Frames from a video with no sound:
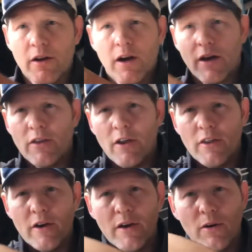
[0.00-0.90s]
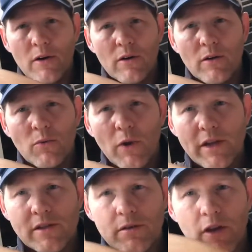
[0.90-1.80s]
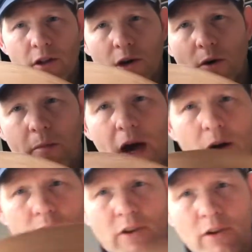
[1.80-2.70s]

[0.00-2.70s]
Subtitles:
the waist, on the lower bout,